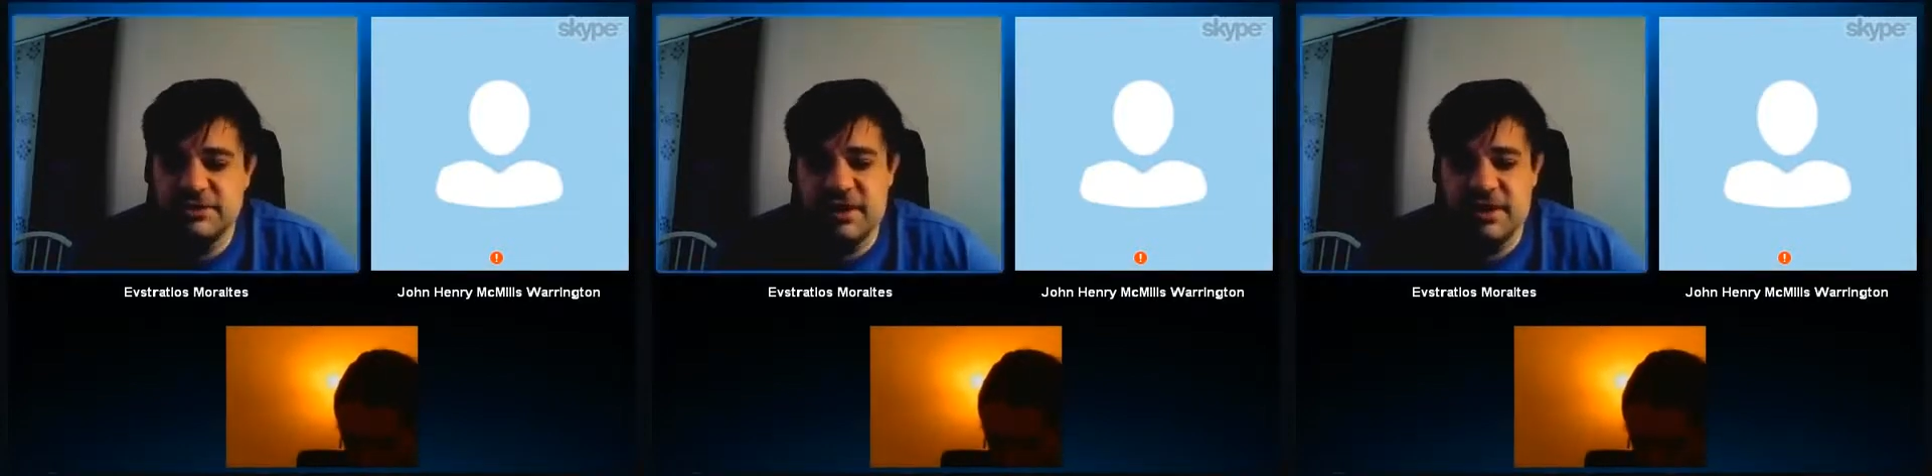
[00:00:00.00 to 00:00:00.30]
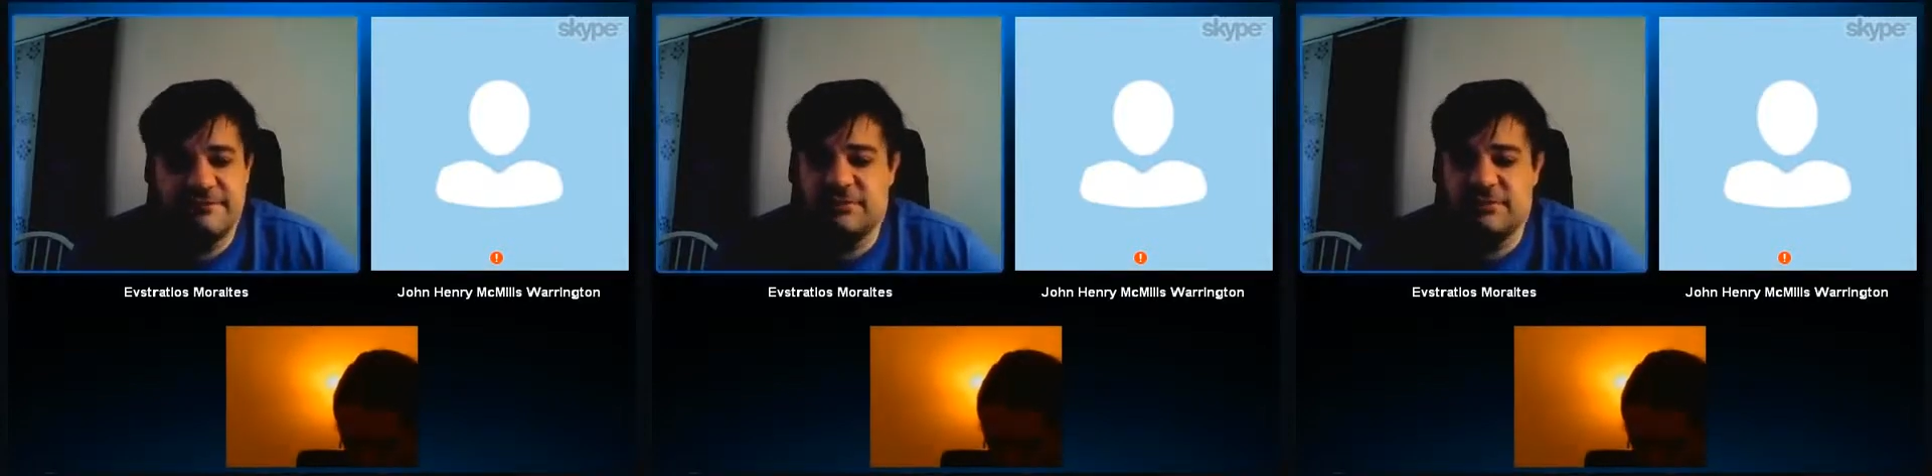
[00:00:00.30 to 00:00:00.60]

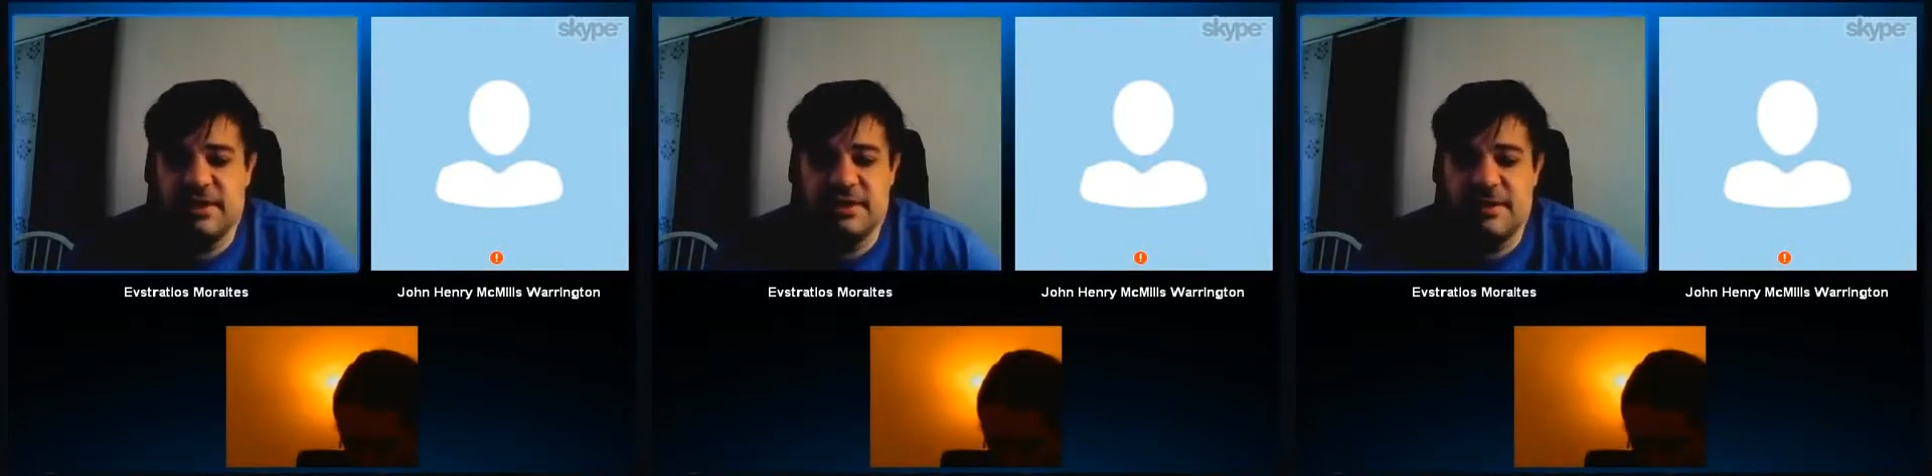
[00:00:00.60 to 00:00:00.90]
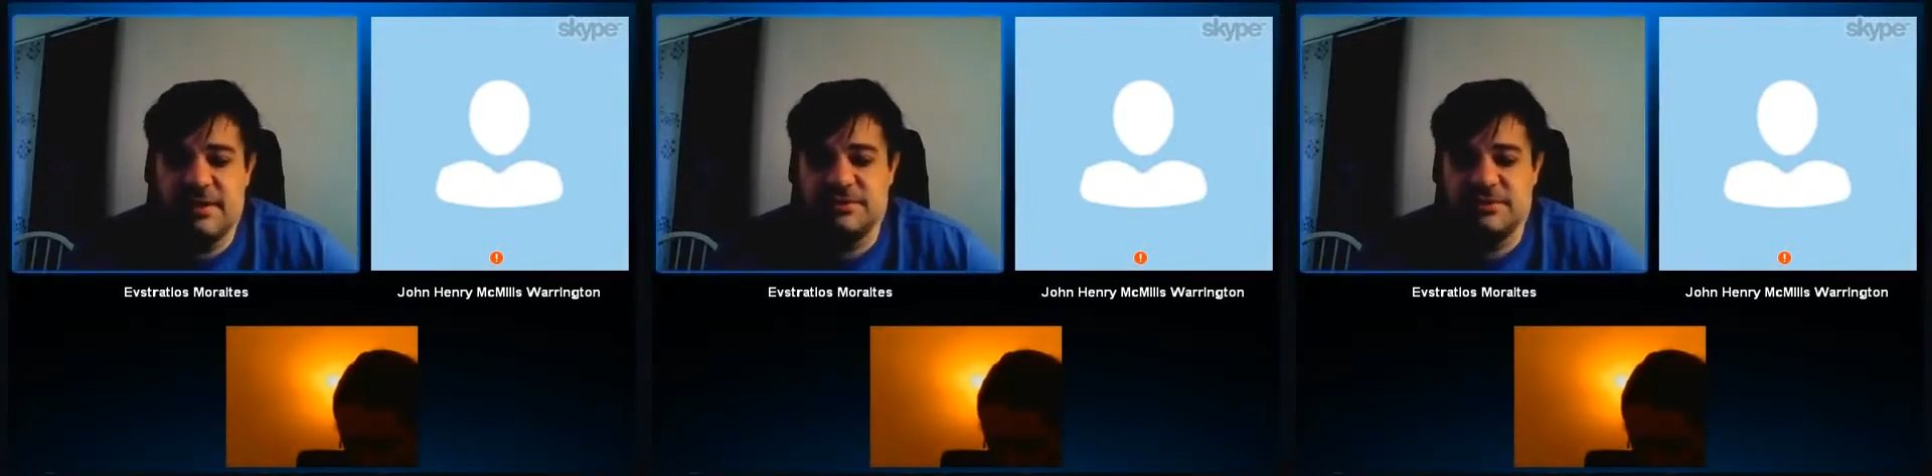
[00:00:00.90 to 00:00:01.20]
See, I should have
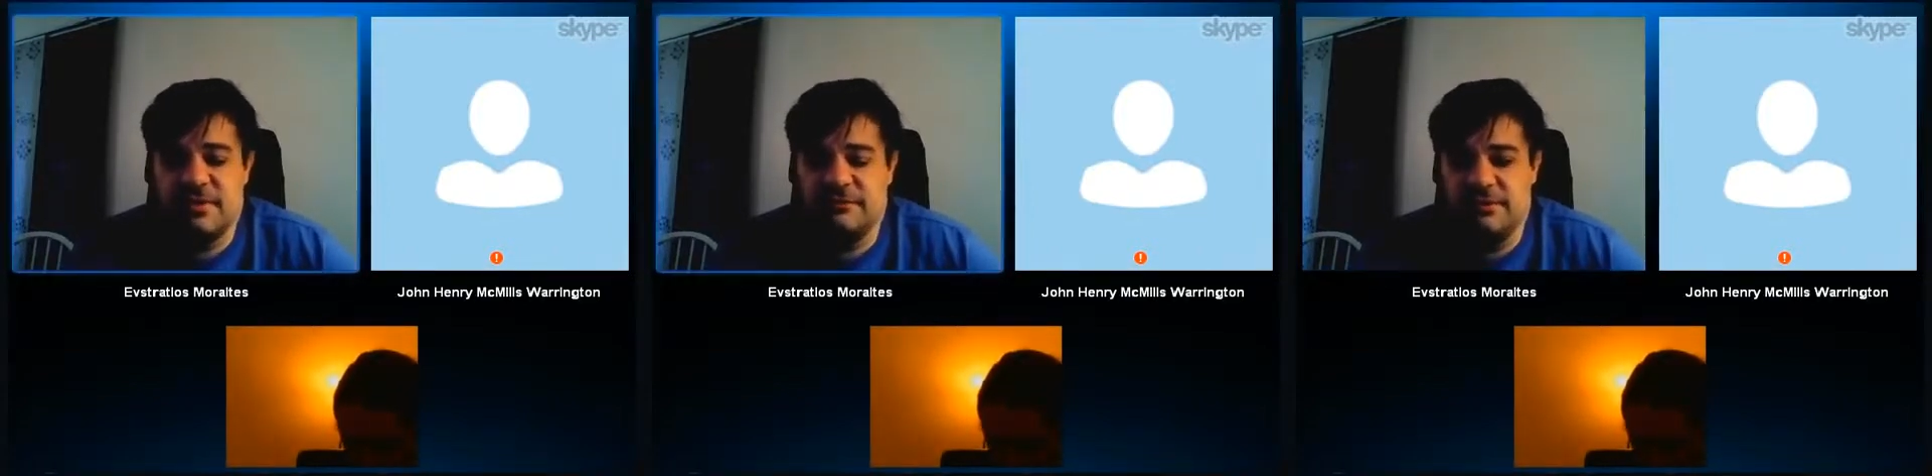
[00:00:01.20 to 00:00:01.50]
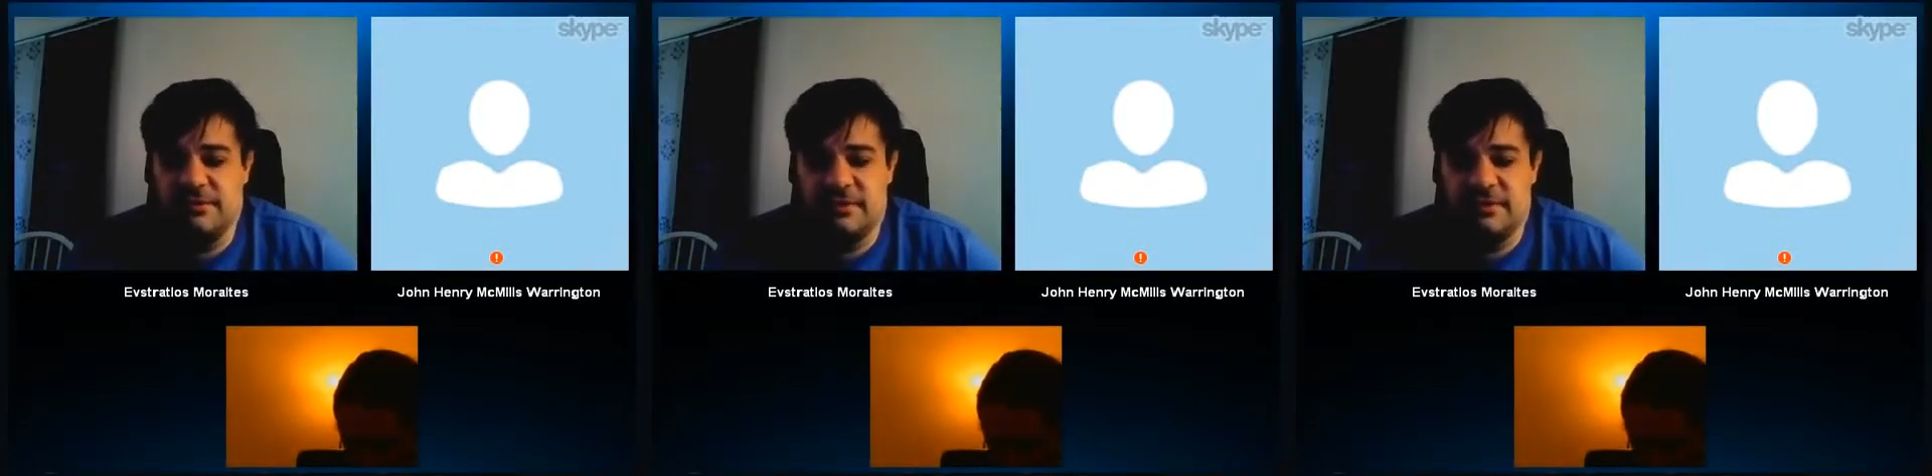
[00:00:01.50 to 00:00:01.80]
screen
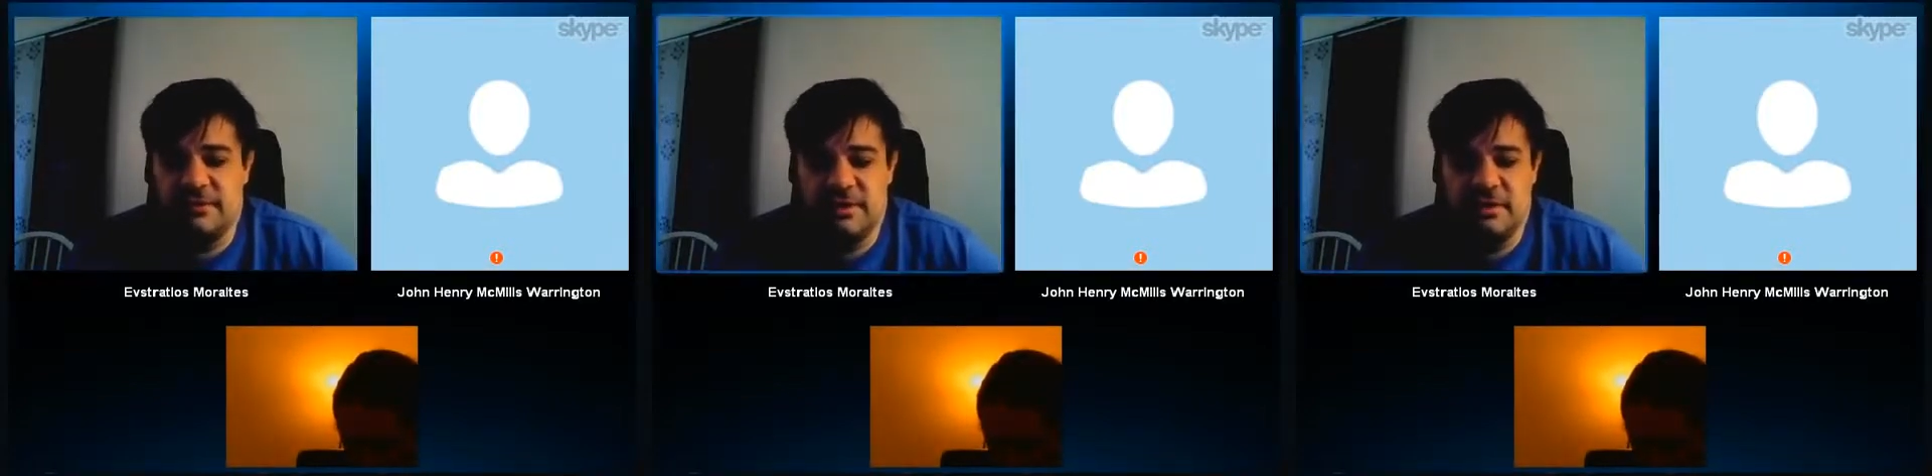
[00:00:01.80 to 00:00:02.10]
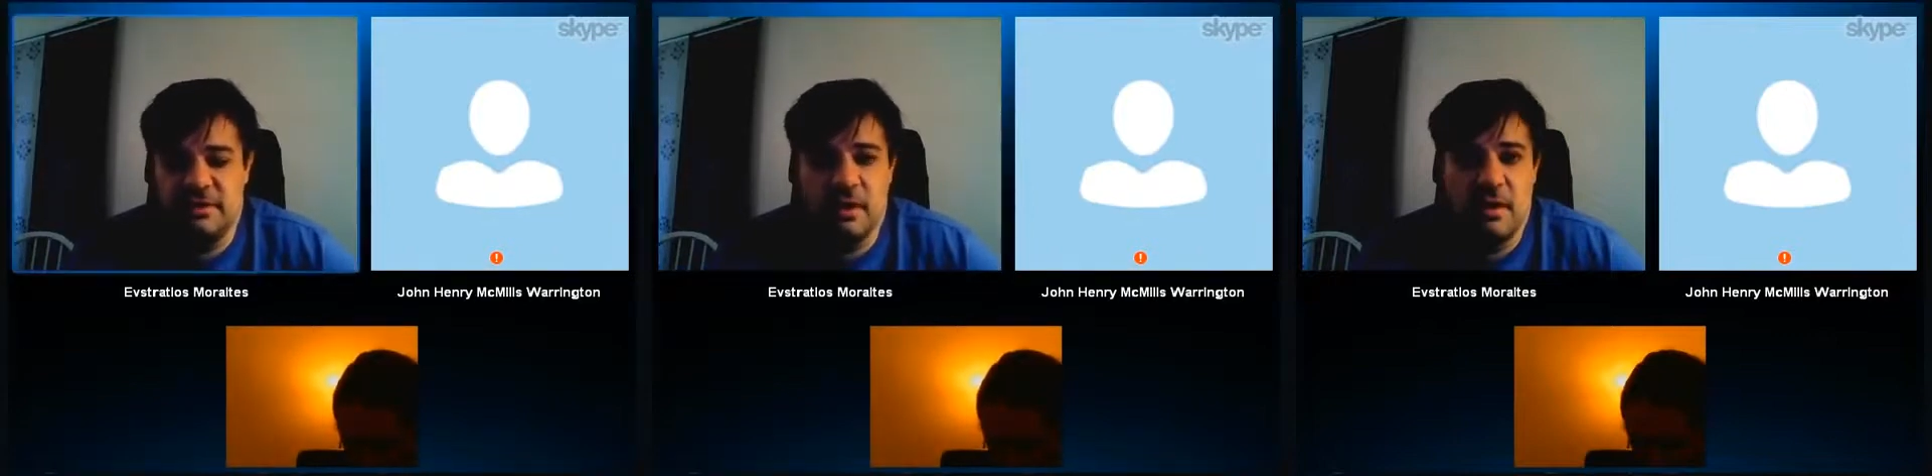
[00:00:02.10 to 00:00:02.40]
capture software
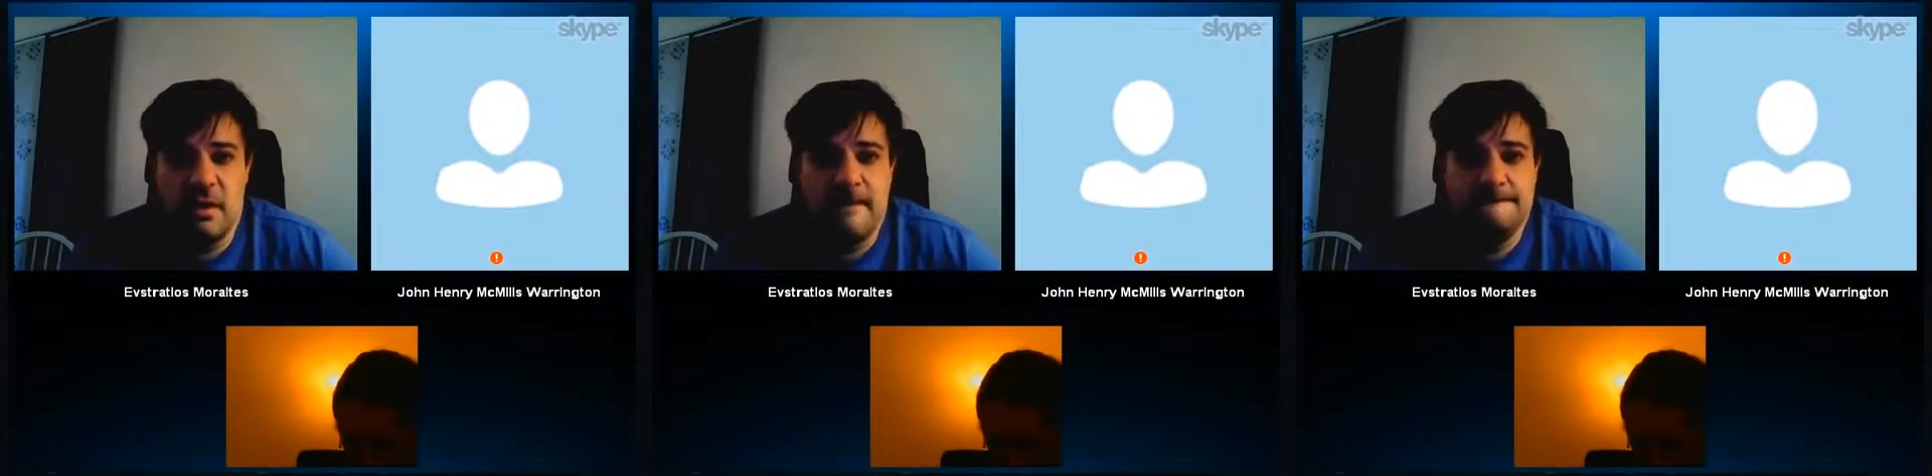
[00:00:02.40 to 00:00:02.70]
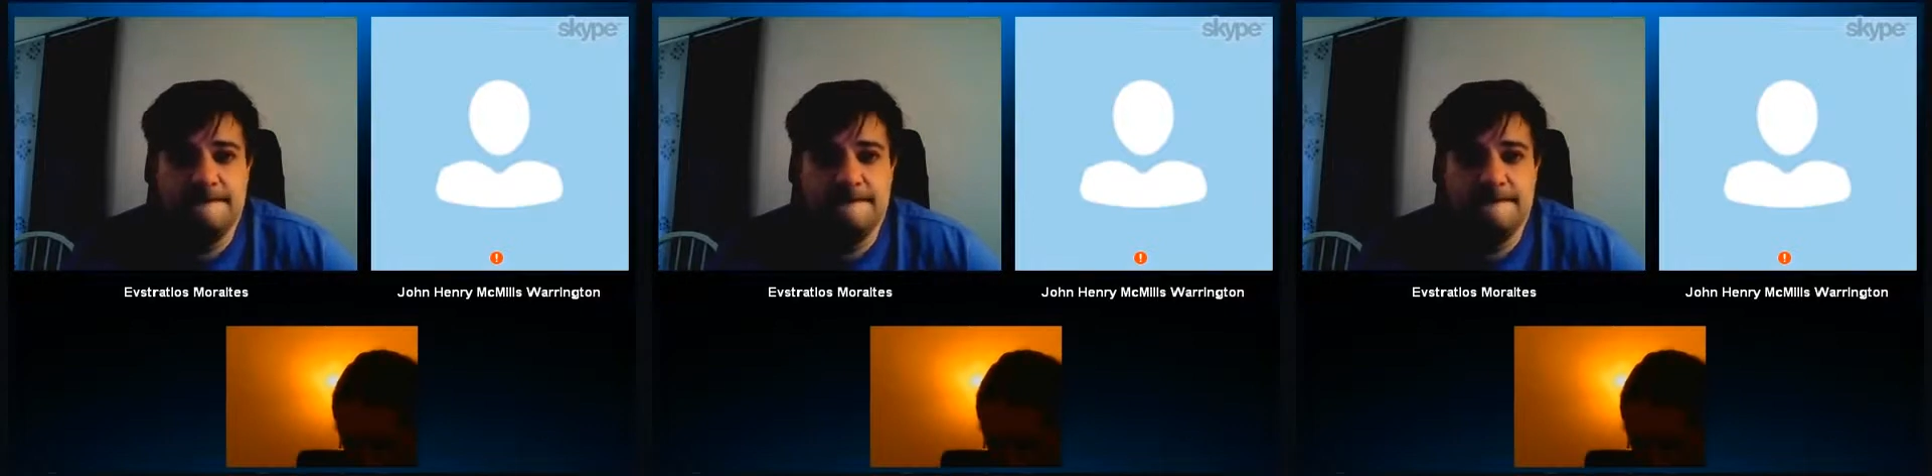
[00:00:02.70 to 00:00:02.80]
installed and I don't.